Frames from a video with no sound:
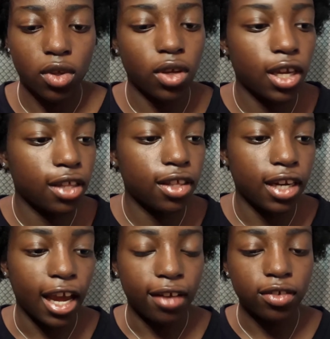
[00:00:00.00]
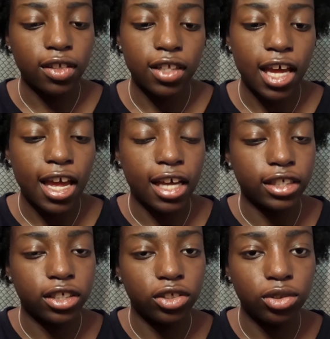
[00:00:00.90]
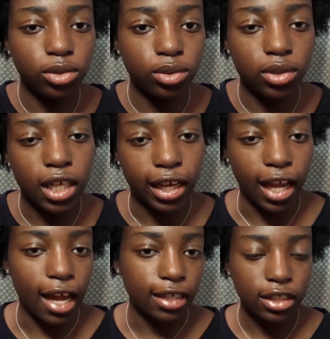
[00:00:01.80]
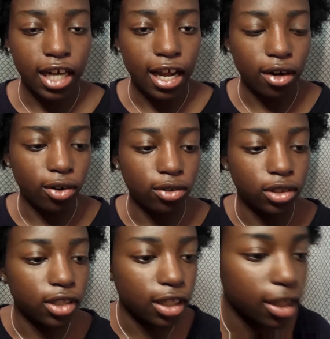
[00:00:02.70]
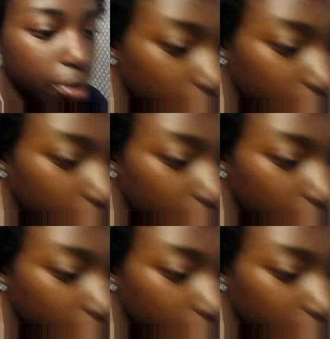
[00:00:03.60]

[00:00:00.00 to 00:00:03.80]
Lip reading: Okay, then after that, I just use like eyeshadows, nothing